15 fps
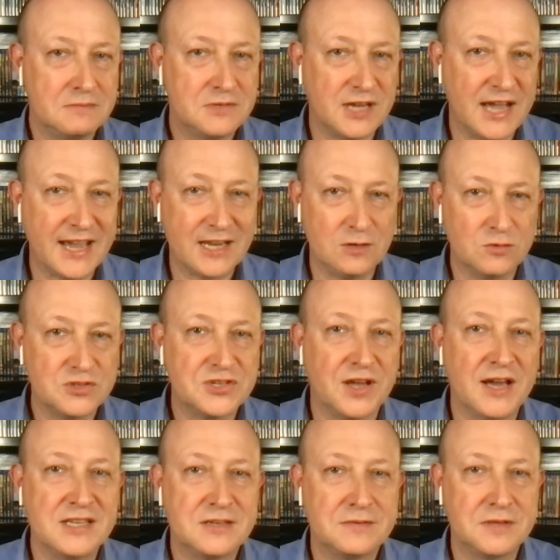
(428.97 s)
diagonal
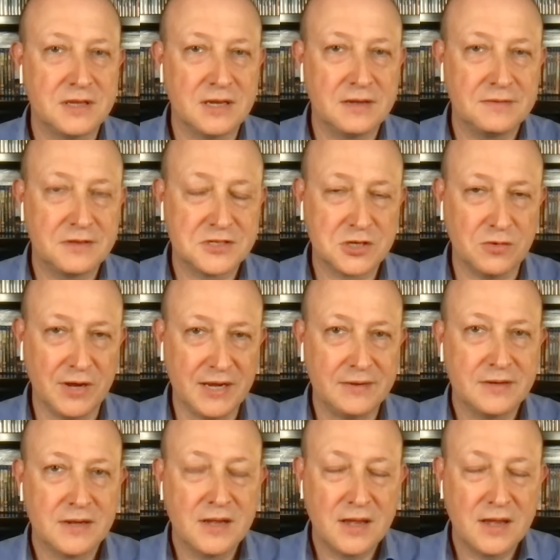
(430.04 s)
size of the screen.